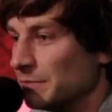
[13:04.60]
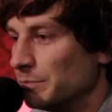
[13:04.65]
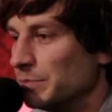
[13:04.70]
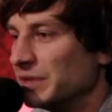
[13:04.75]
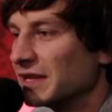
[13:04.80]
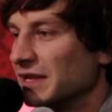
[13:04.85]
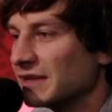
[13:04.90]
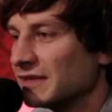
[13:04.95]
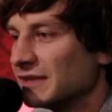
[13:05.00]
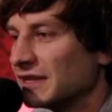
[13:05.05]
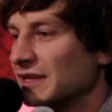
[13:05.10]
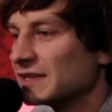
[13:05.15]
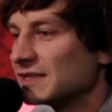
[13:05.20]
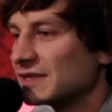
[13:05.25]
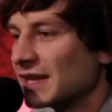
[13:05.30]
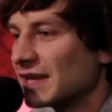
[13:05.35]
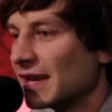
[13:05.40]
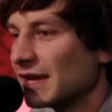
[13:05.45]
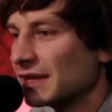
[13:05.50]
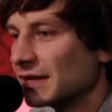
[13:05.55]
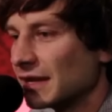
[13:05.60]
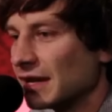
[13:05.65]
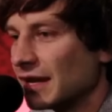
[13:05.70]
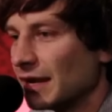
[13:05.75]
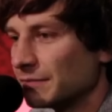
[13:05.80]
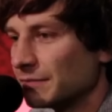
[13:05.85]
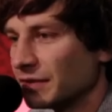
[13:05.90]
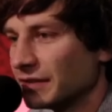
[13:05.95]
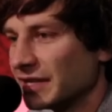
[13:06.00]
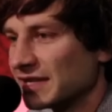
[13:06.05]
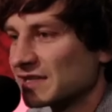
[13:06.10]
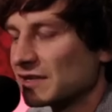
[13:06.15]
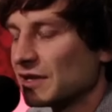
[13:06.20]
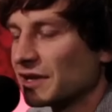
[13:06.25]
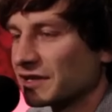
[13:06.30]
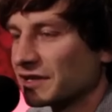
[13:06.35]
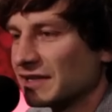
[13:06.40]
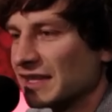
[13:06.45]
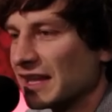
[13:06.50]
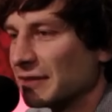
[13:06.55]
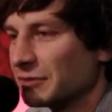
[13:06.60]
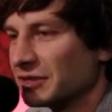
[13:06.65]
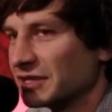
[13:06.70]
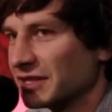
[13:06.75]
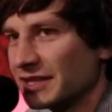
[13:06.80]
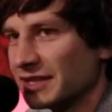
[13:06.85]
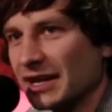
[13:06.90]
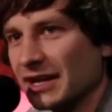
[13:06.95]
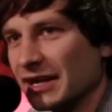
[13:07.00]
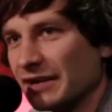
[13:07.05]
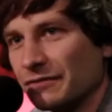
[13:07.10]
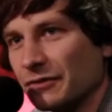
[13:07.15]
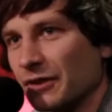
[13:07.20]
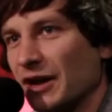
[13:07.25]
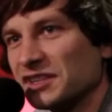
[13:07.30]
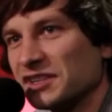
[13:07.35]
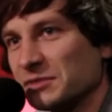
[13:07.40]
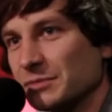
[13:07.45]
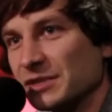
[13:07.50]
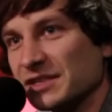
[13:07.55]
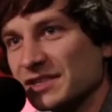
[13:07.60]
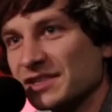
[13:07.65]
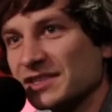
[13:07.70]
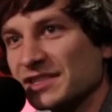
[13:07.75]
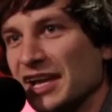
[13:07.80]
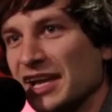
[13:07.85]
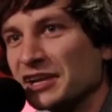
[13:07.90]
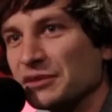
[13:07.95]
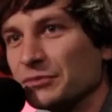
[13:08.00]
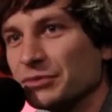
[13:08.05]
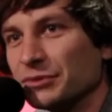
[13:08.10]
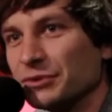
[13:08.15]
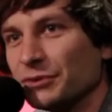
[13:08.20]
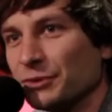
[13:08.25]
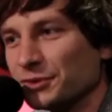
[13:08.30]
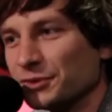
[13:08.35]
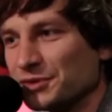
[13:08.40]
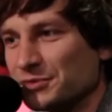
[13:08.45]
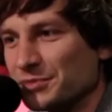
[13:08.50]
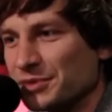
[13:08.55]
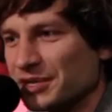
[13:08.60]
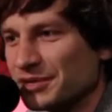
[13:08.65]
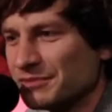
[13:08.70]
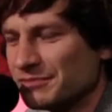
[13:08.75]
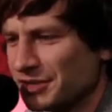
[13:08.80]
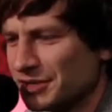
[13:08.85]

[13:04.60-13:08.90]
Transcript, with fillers: the bigger things get, the less likely they really ever are to be sustainable or to be,